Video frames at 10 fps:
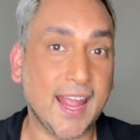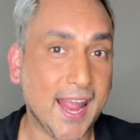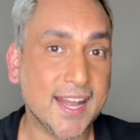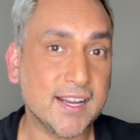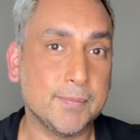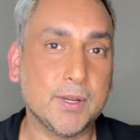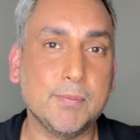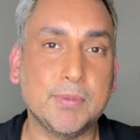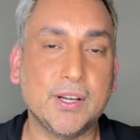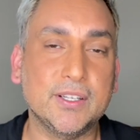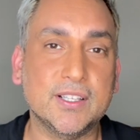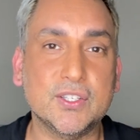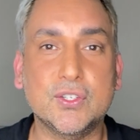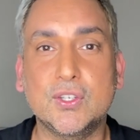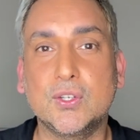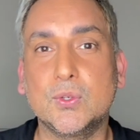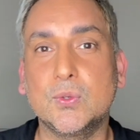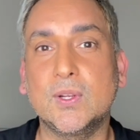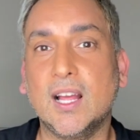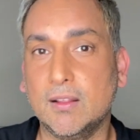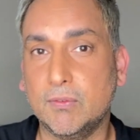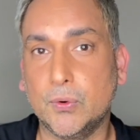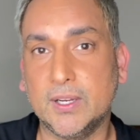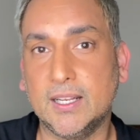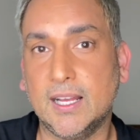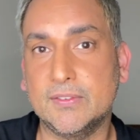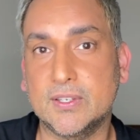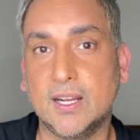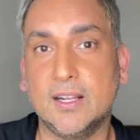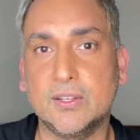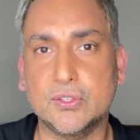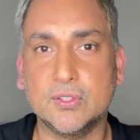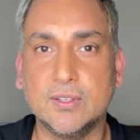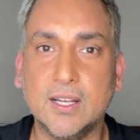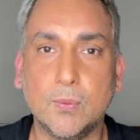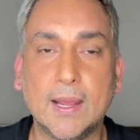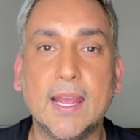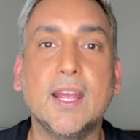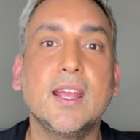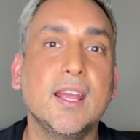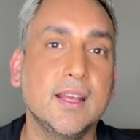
And I'm comparing this to California lifestyles, in a way,